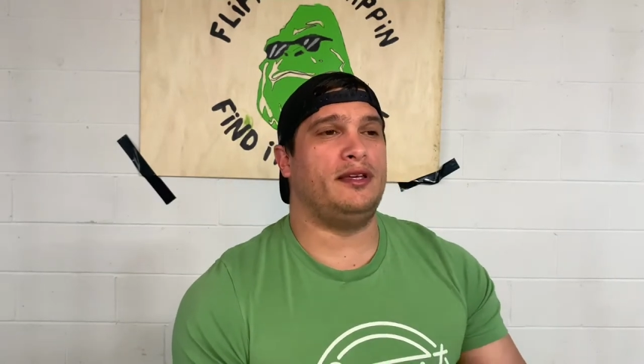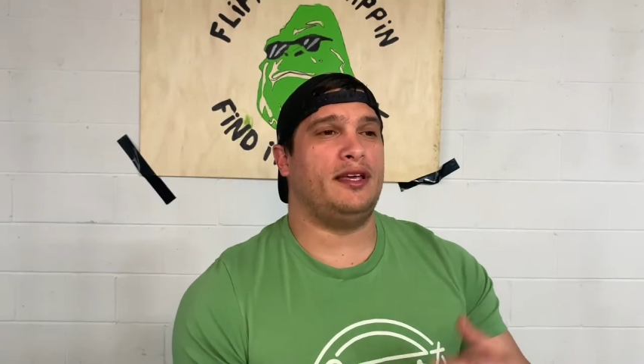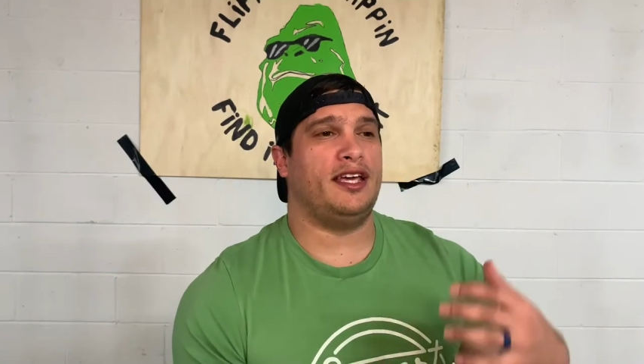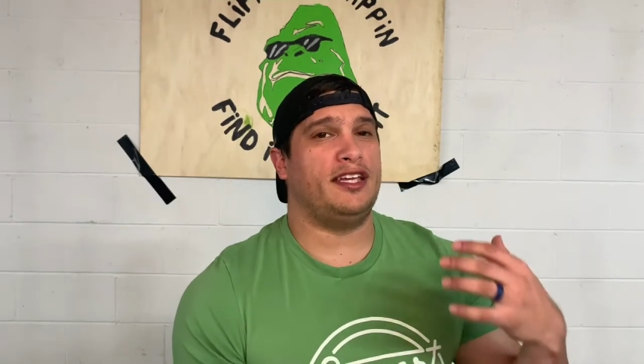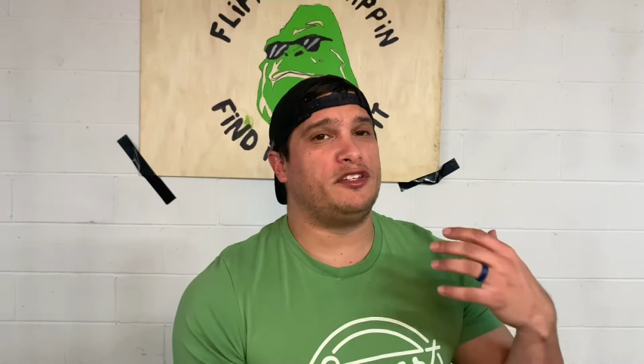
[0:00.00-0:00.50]

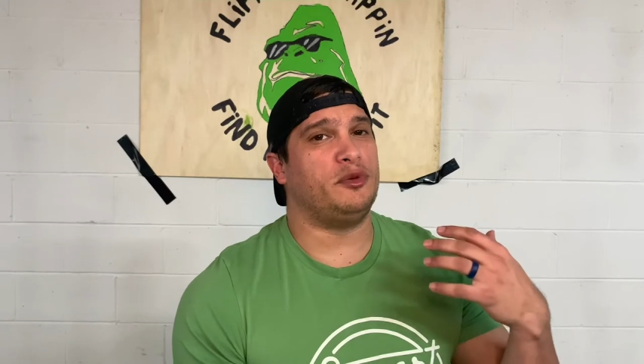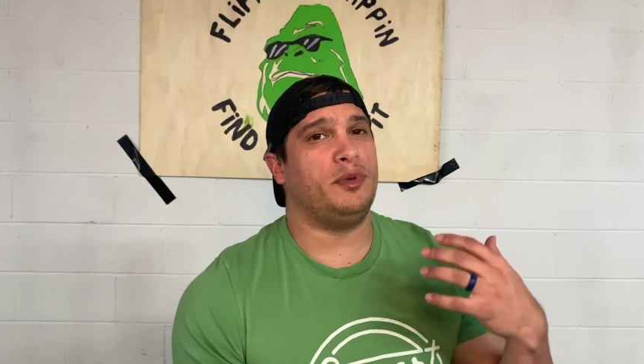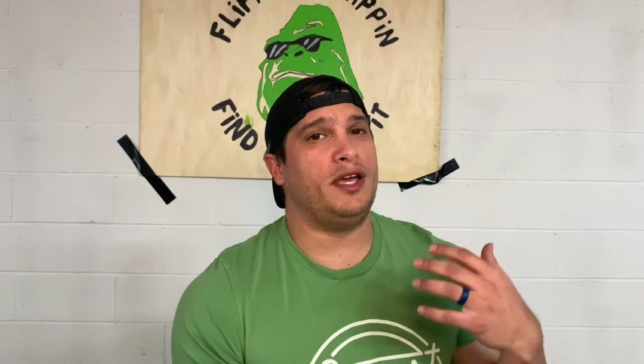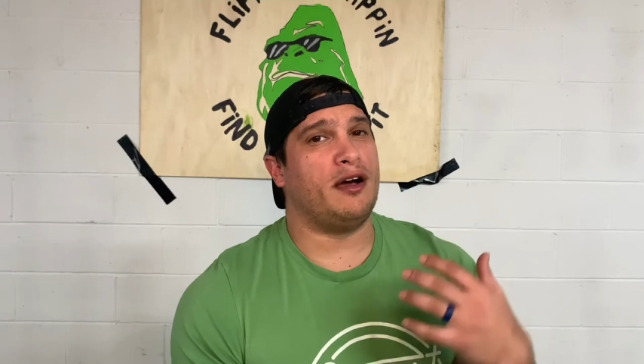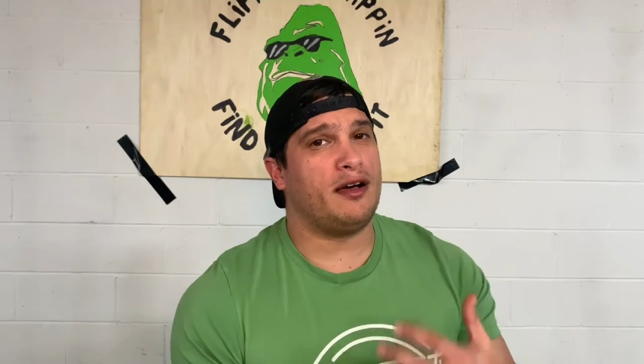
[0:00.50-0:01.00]
And to
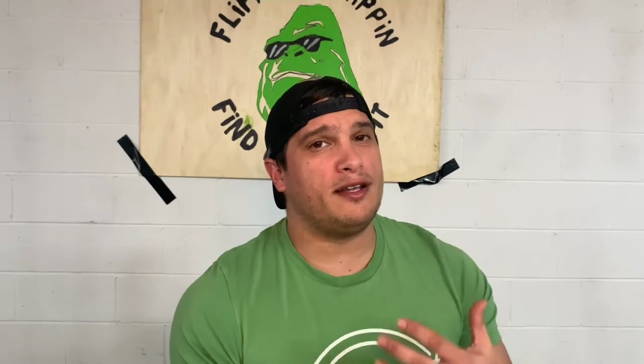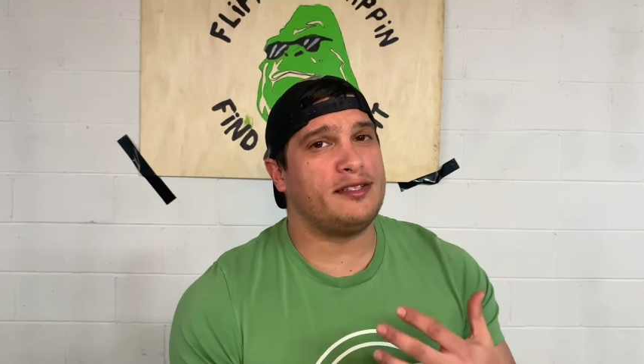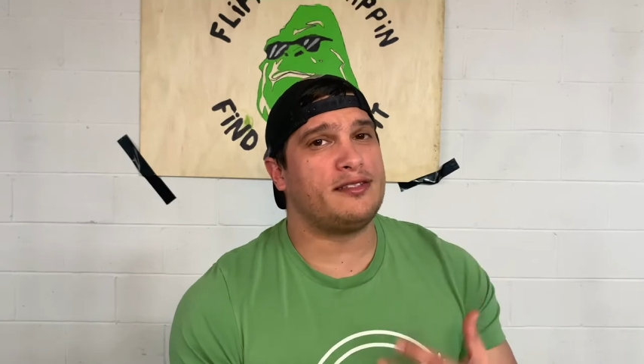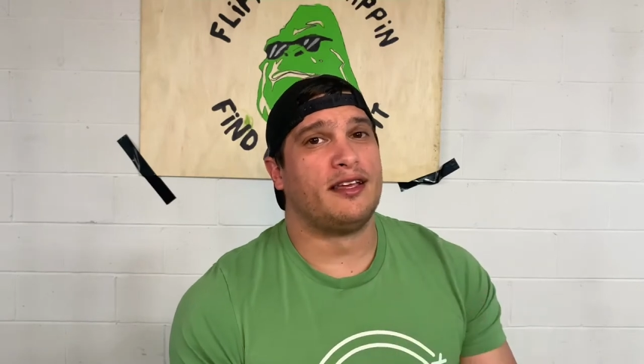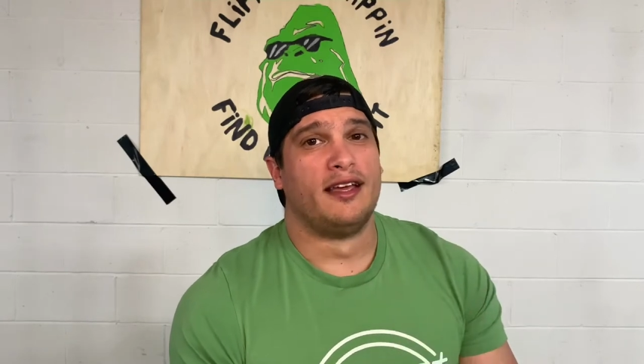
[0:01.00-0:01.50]
be
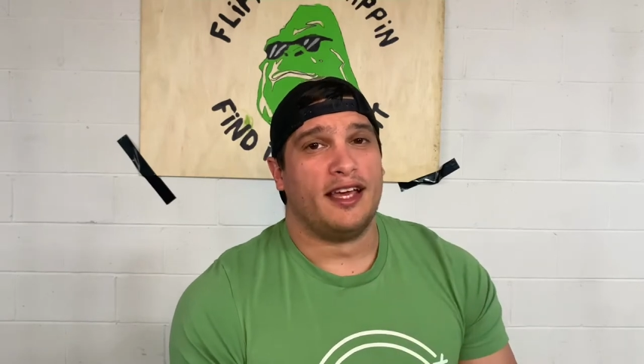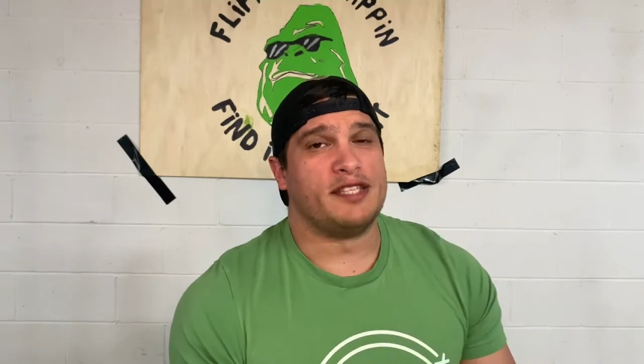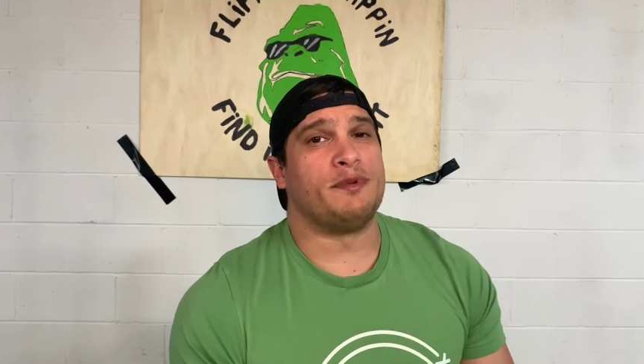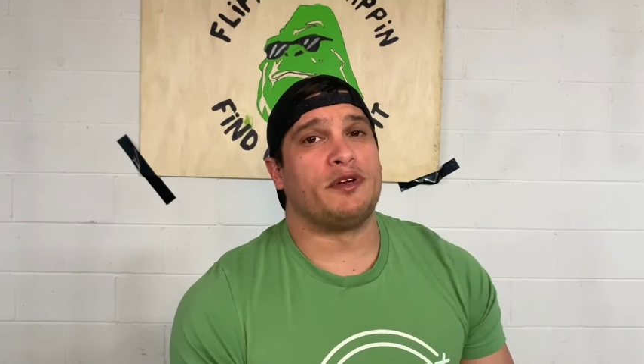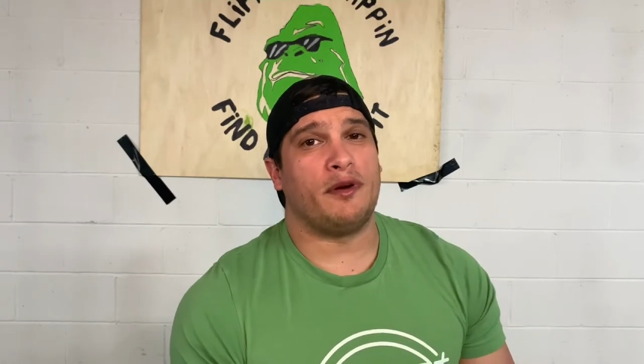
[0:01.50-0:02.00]
honest, it's
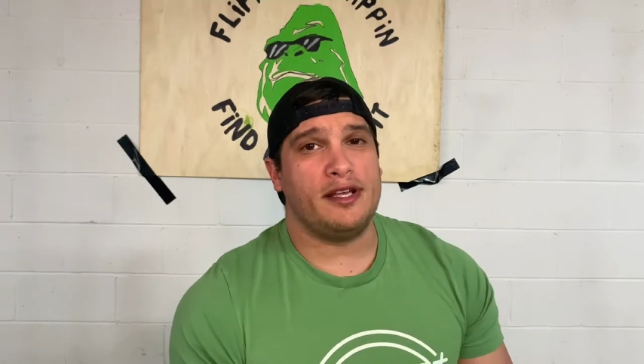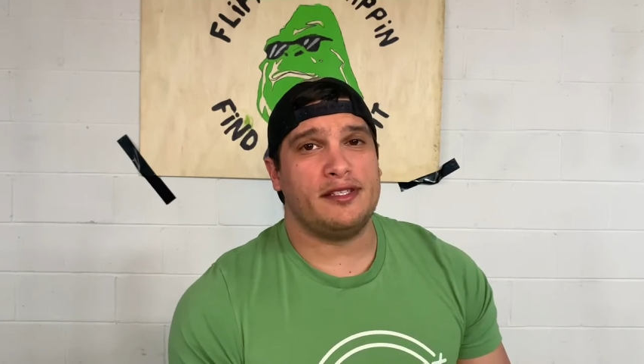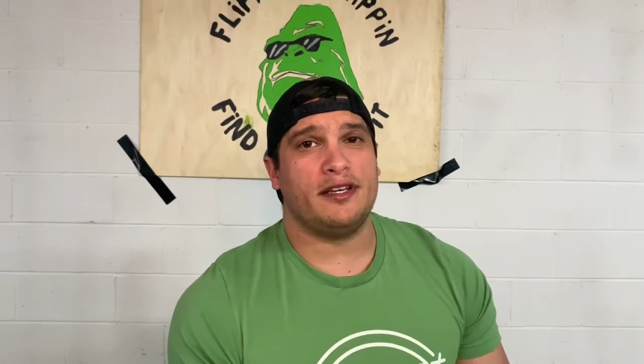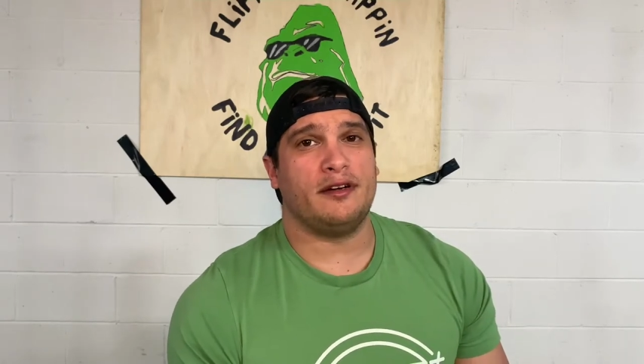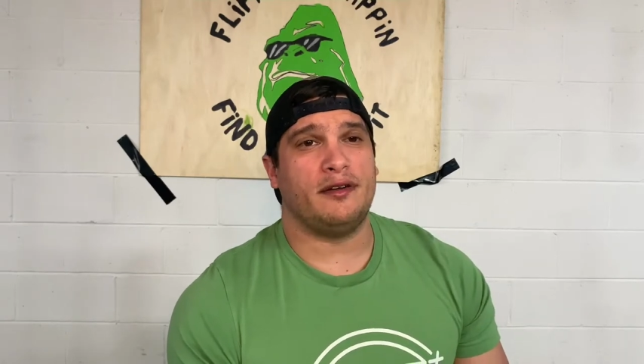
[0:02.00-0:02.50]
been
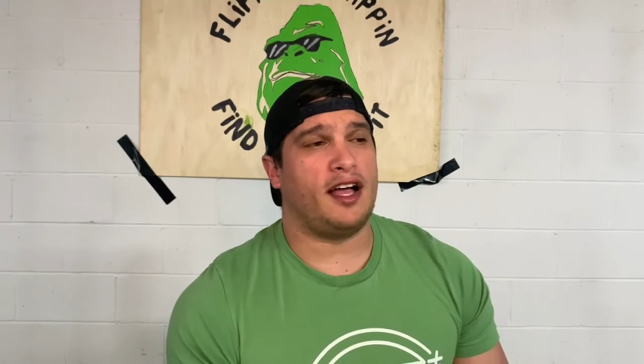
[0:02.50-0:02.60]
crazy, y'all.